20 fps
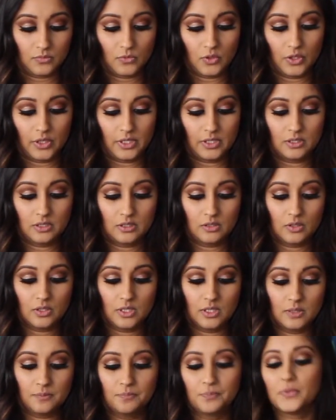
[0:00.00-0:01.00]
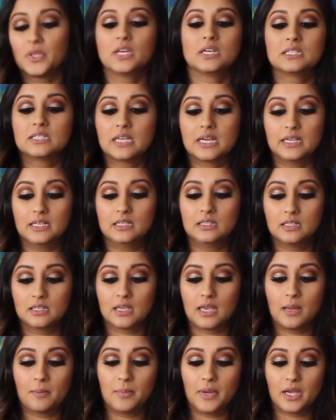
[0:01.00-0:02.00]
Okay, so then tighten the
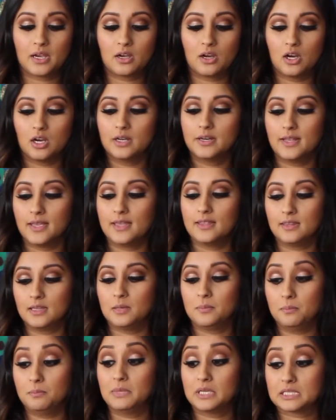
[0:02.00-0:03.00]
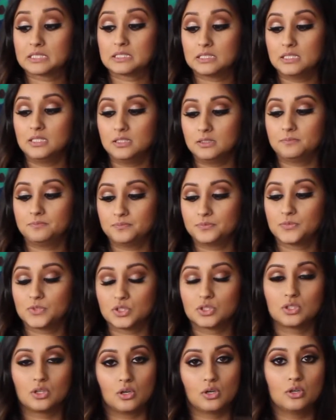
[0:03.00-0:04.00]
cap back on and then mix it
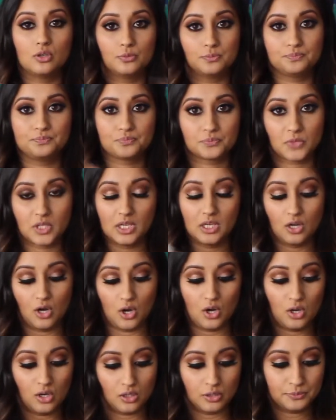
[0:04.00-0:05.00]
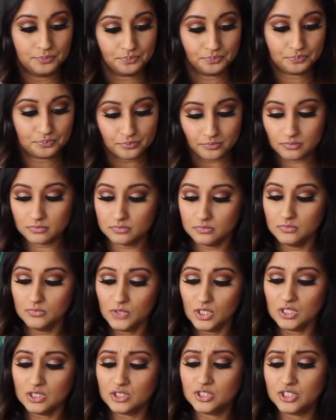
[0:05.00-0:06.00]
so it all
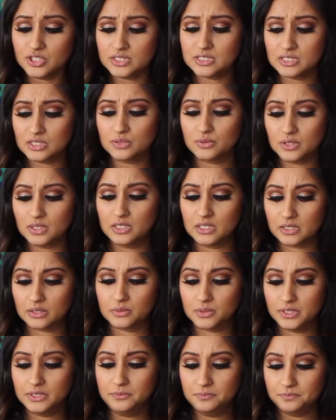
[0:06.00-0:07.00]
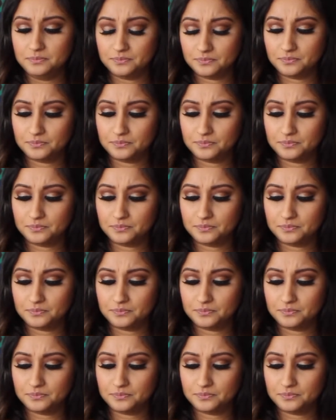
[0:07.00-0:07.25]
turns into a liquid.